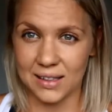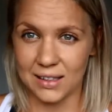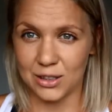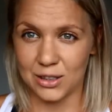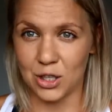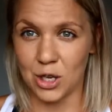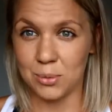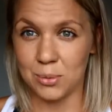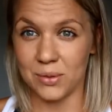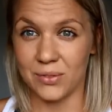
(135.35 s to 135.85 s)
in
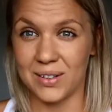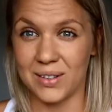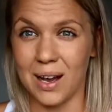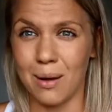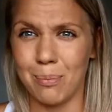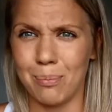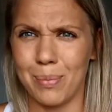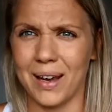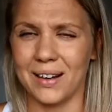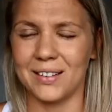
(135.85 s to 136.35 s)
terms of
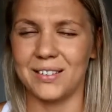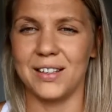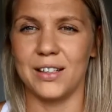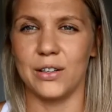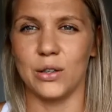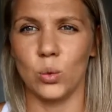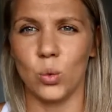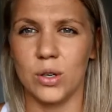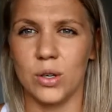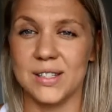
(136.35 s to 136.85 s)
gut
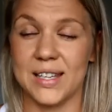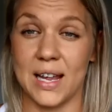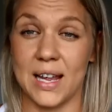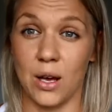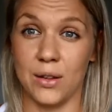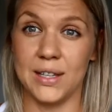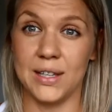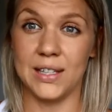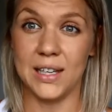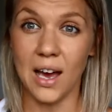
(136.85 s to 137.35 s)
bacteria, what does a
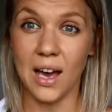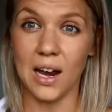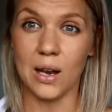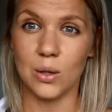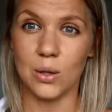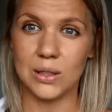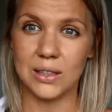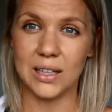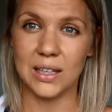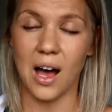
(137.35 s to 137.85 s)
healthy gut
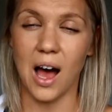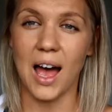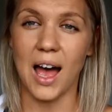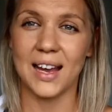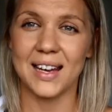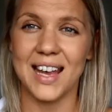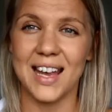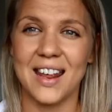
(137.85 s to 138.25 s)
look like?